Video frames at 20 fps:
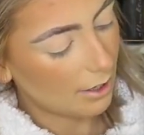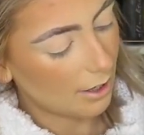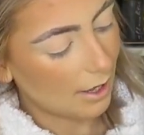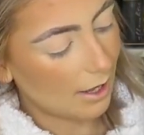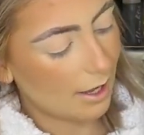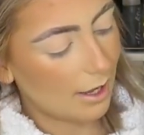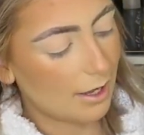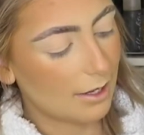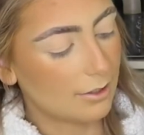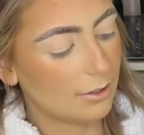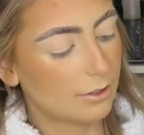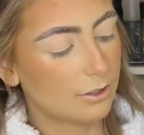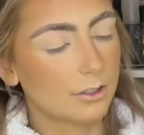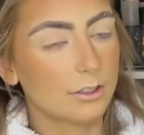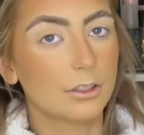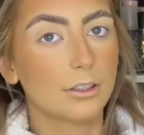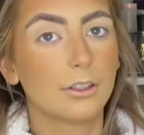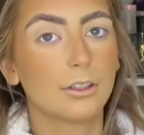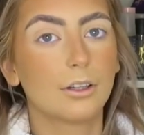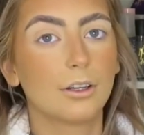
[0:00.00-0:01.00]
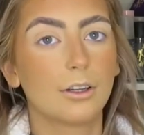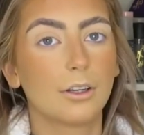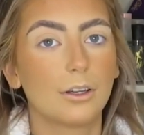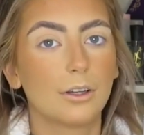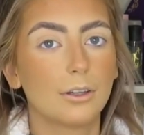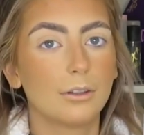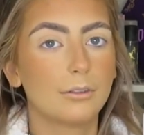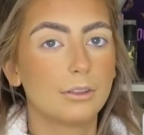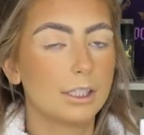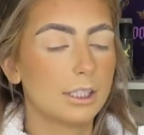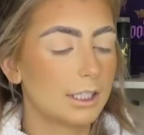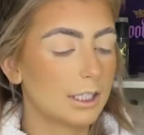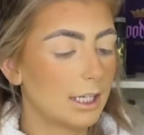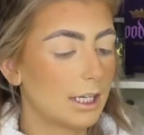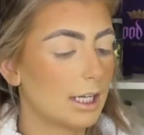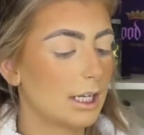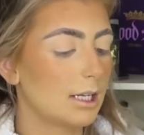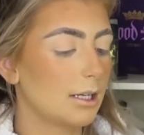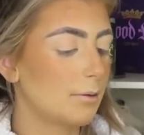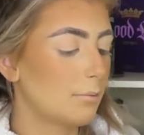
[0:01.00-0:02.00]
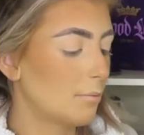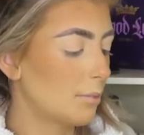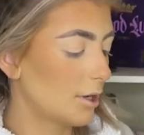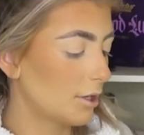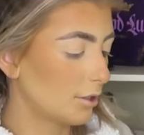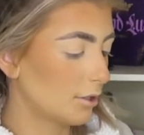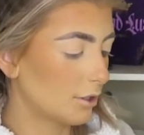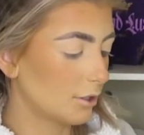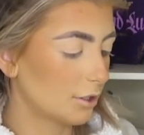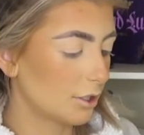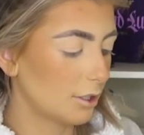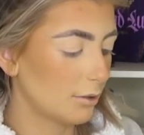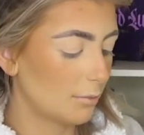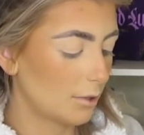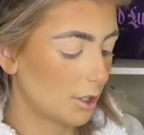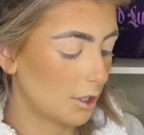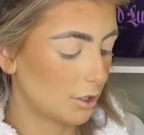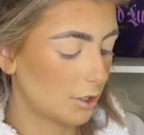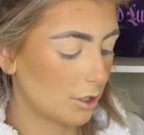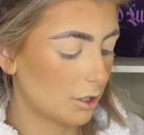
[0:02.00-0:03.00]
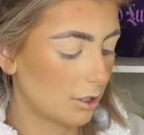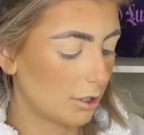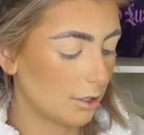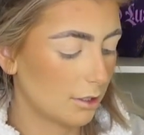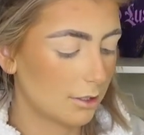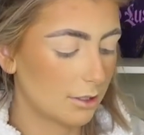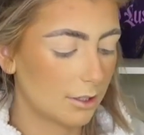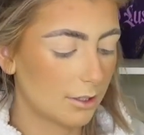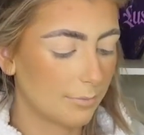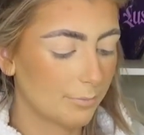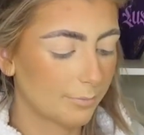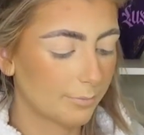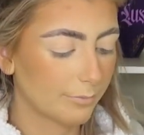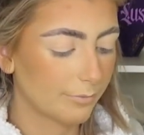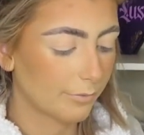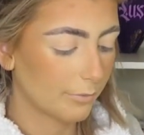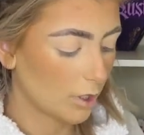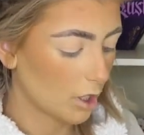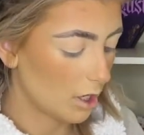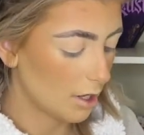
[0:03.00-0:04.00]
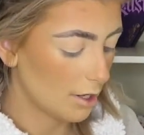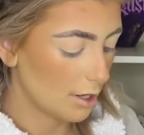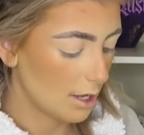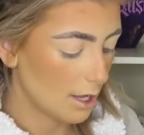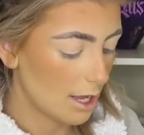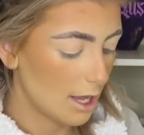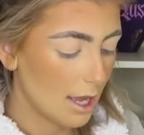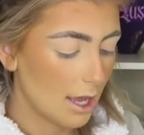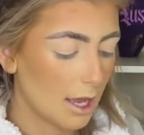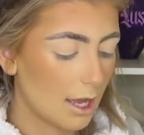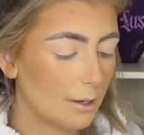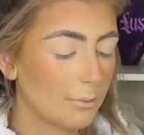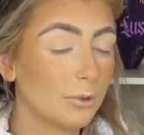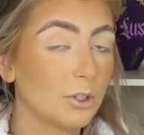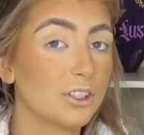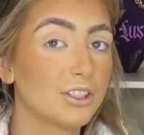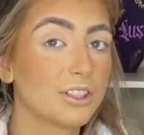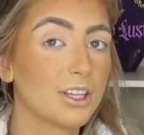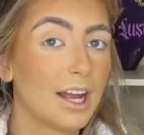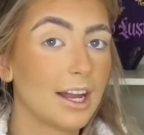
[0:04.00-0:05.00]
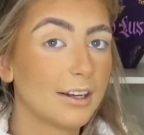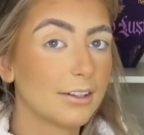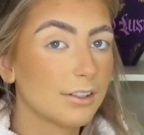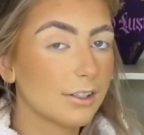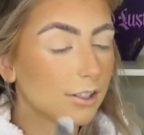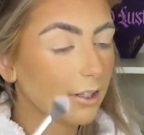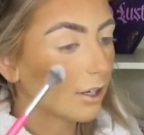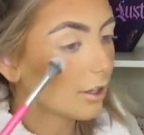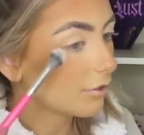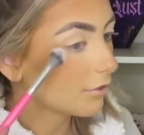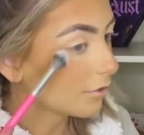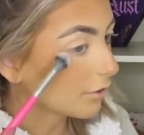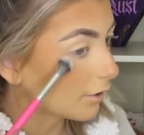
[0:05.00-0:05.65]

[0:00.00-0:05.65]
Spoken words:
and OTT, but not too much because I'm not tanned enough for